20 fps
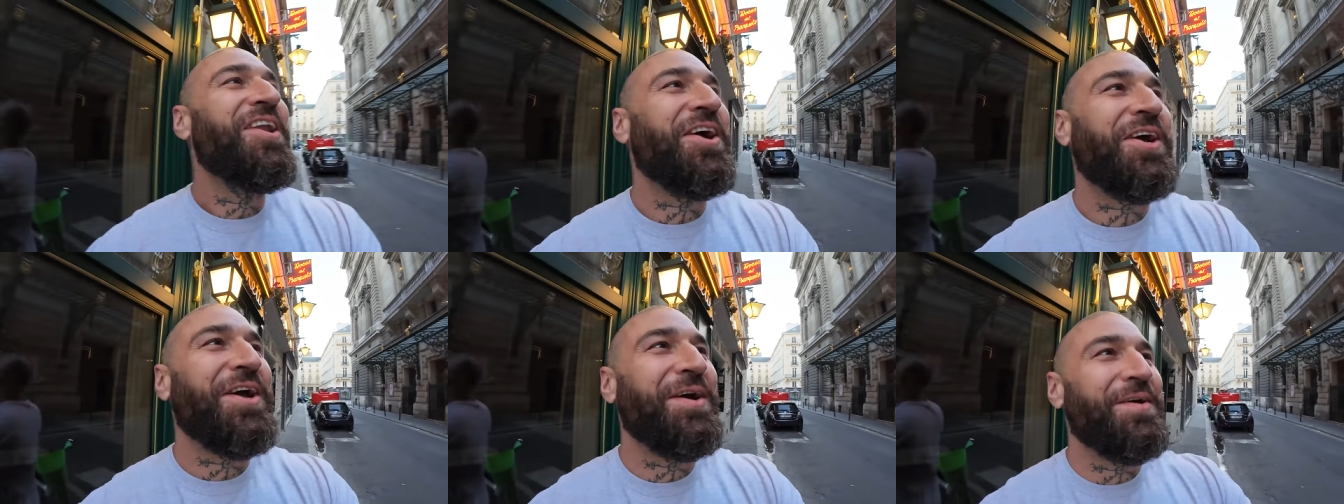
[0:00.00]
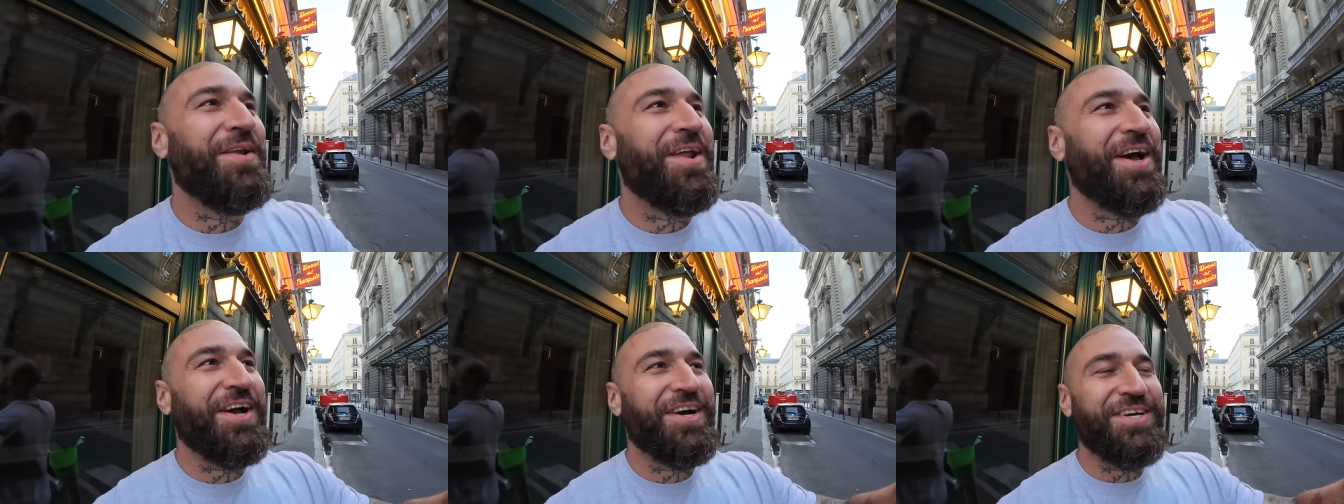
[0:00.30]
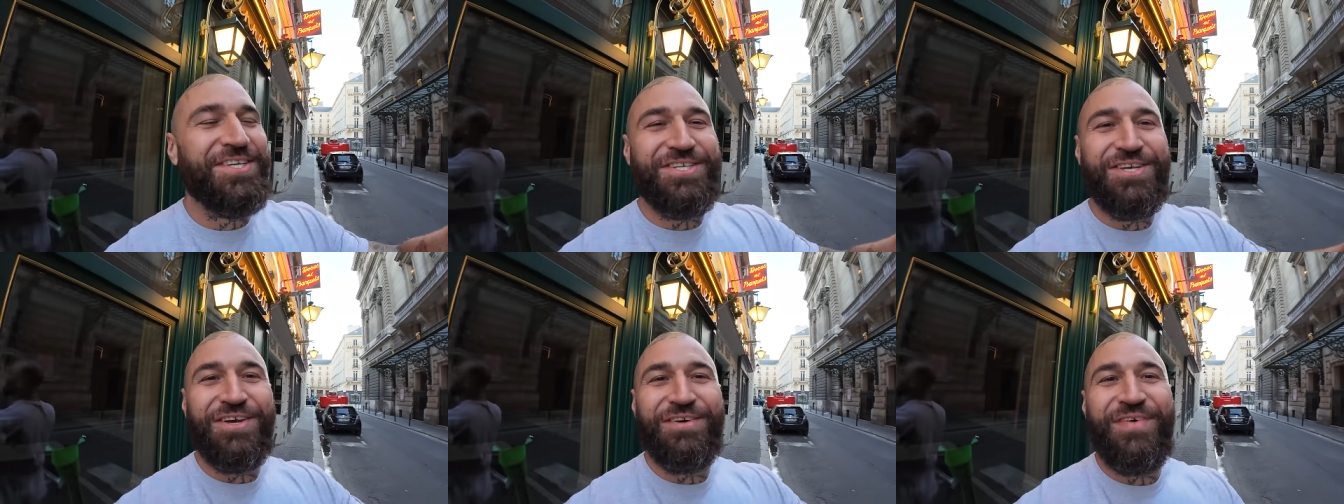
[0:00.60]
like I, like
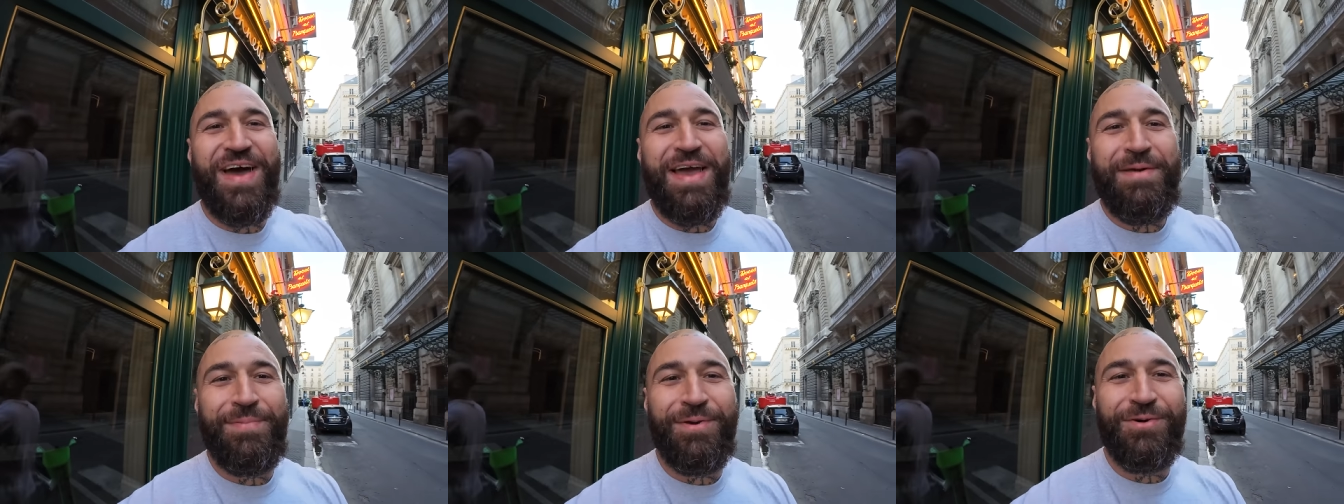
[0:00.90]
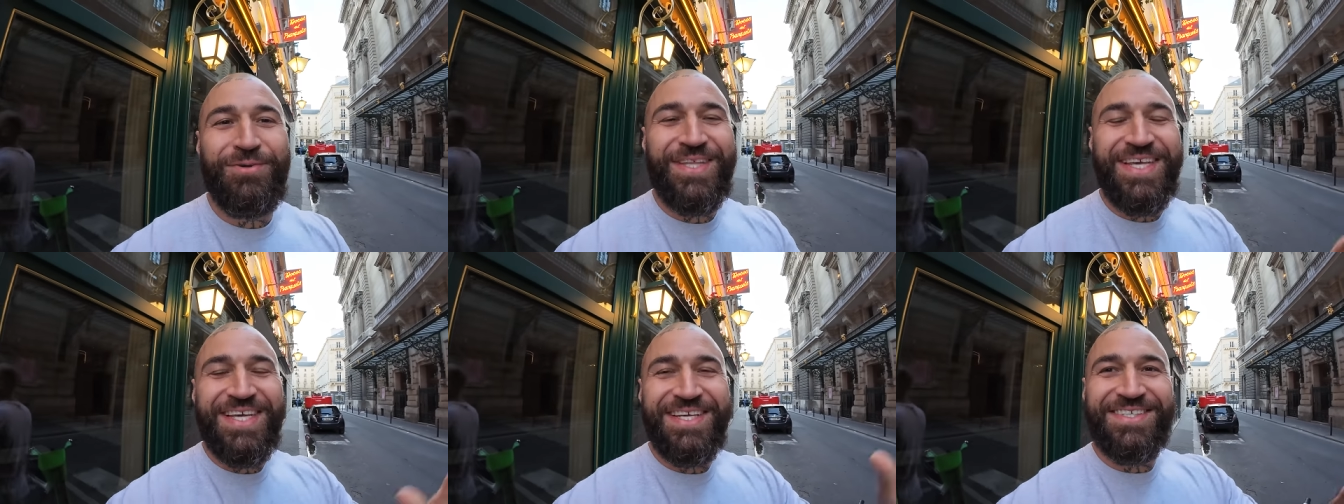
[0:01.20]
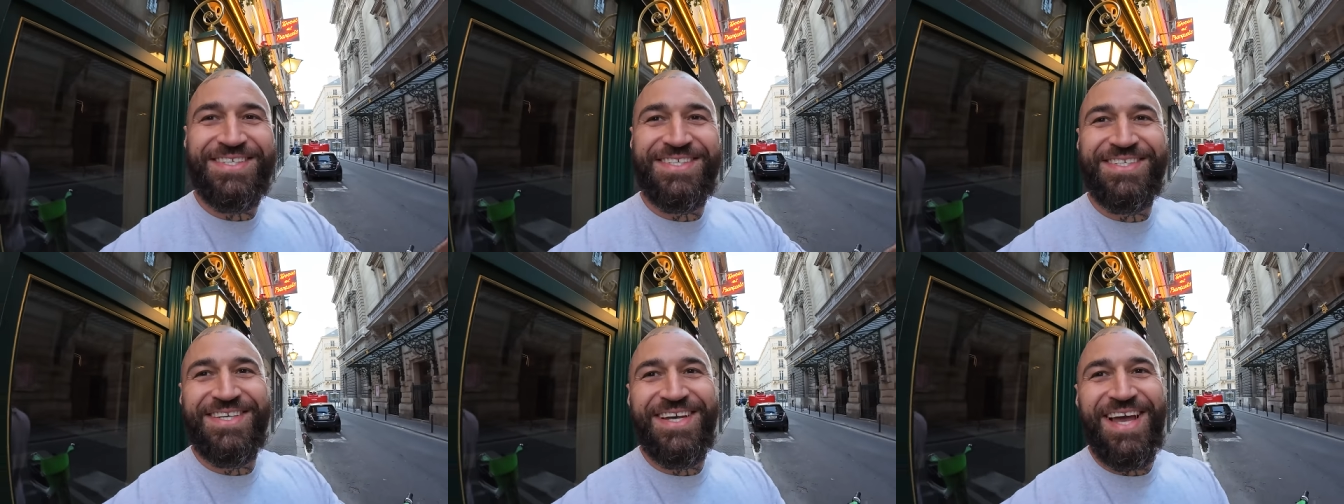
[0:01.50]
I survey
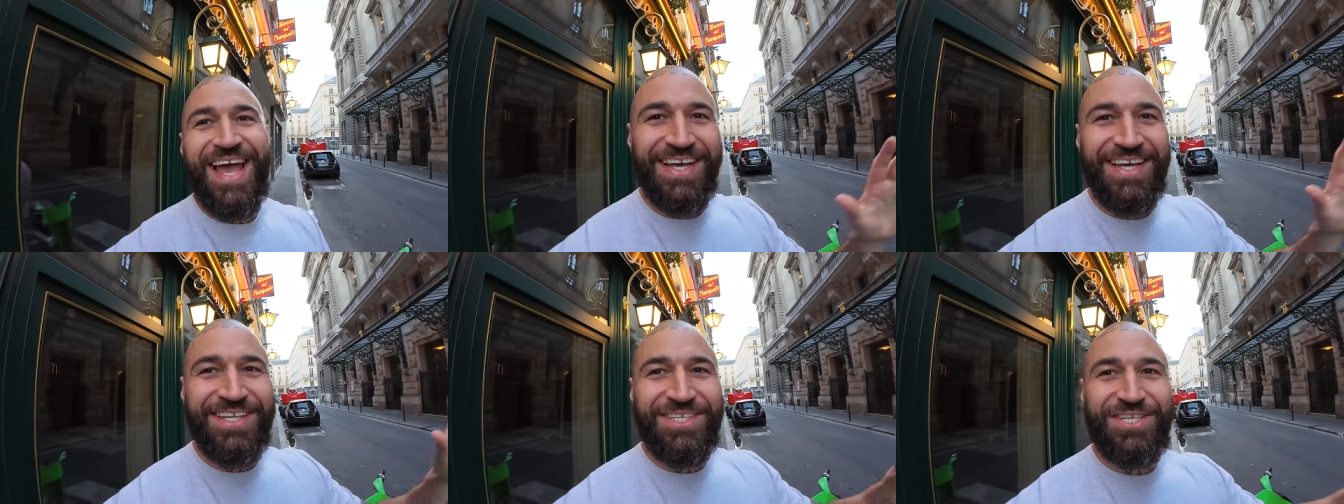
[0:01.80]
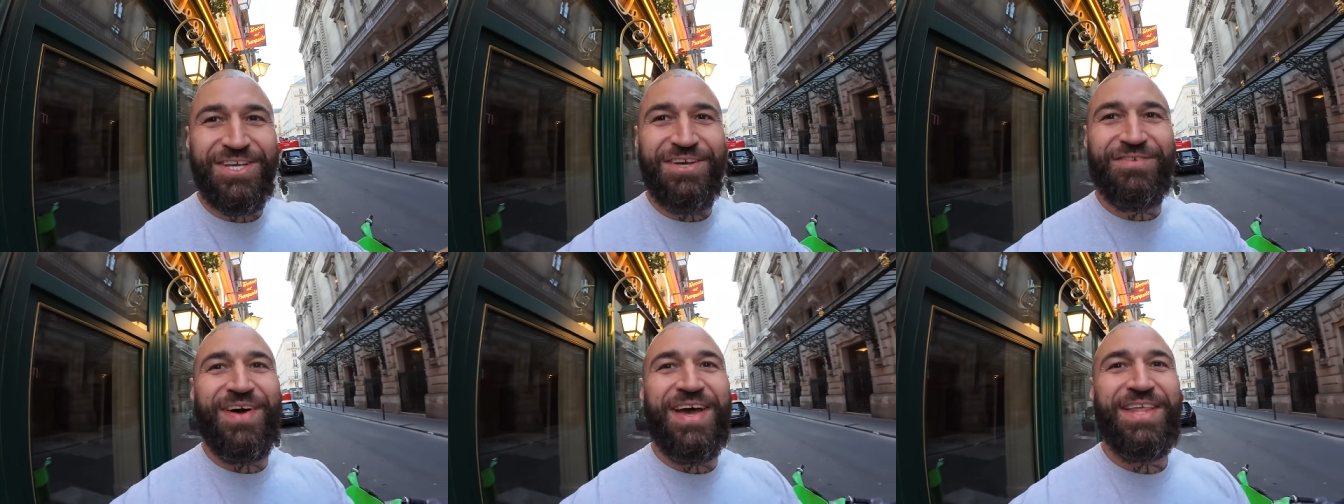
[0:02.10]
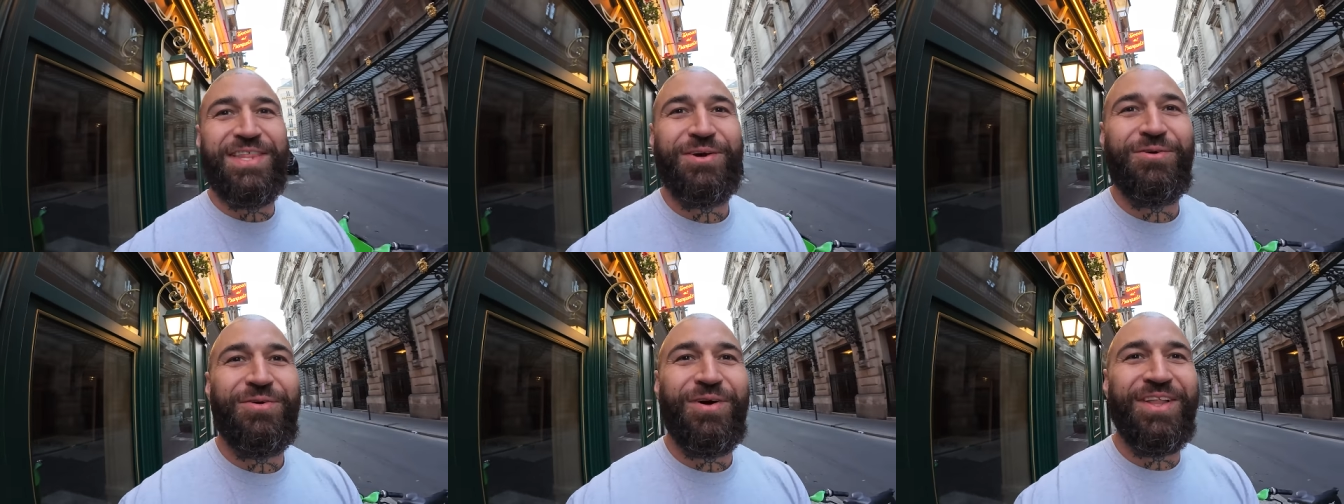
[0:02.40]
buildings and, and
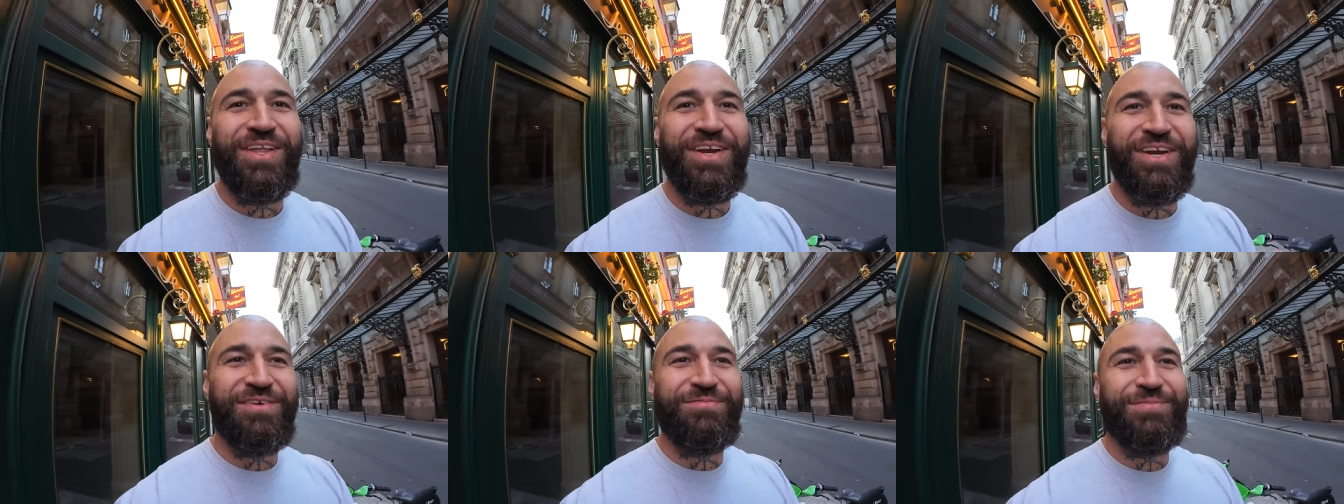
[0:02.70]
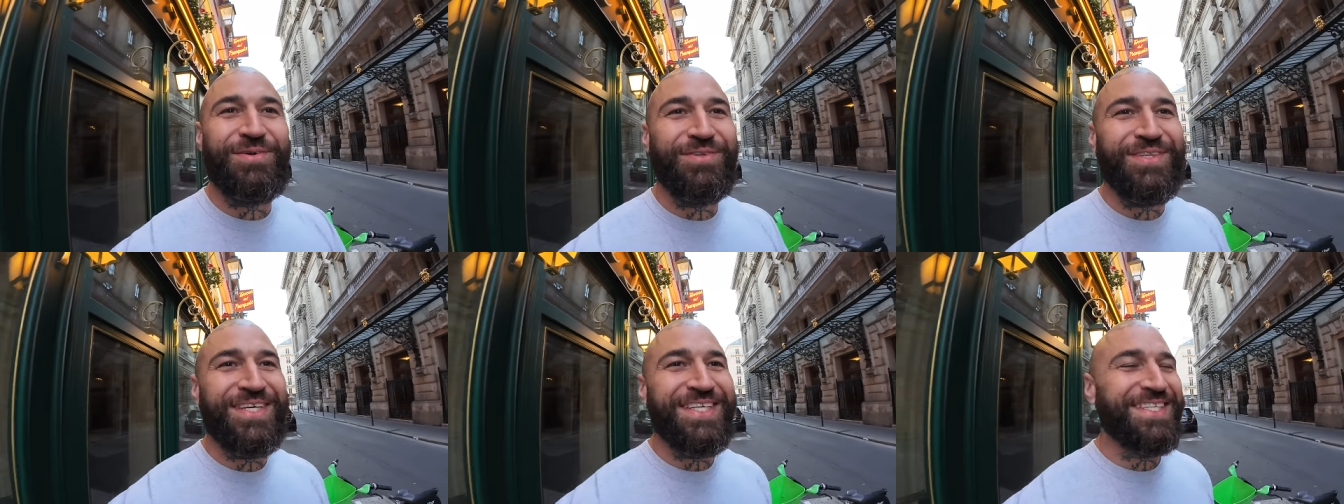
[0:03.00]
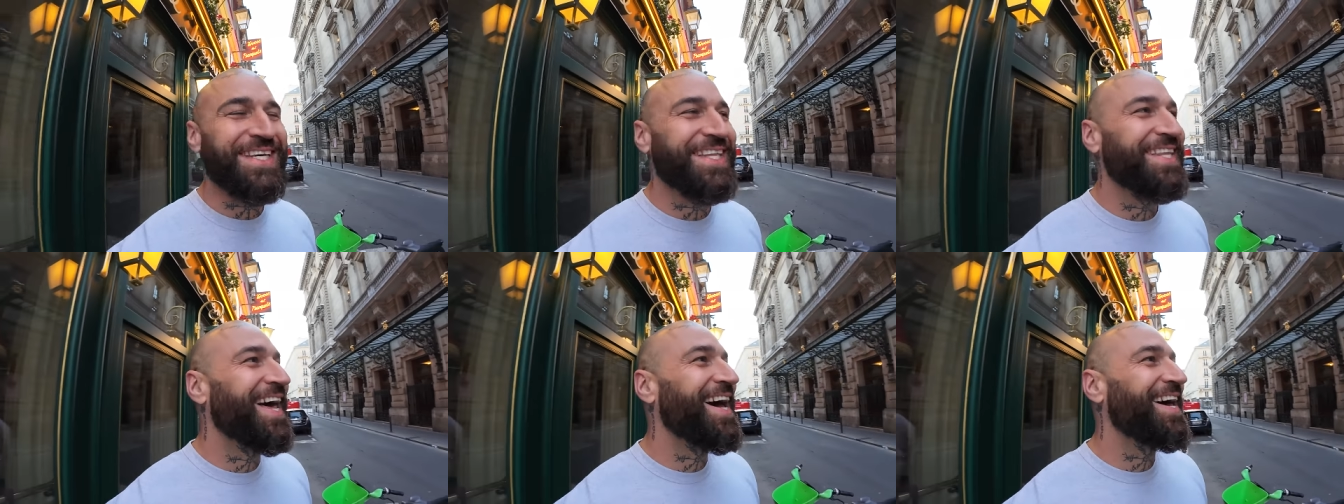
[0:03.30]
survey the quality of
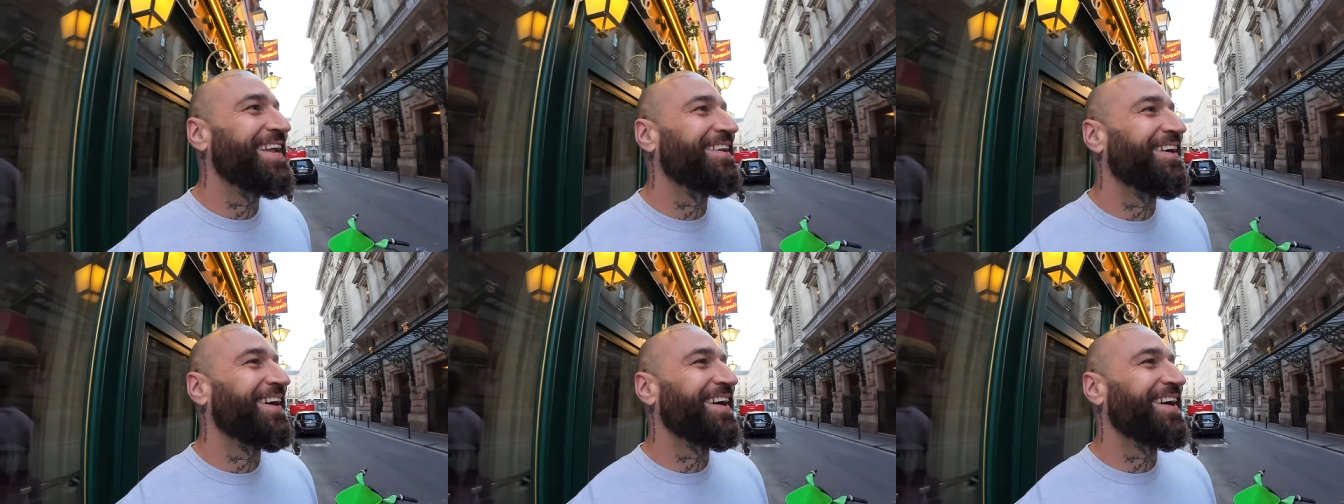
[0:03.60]
buildings and that.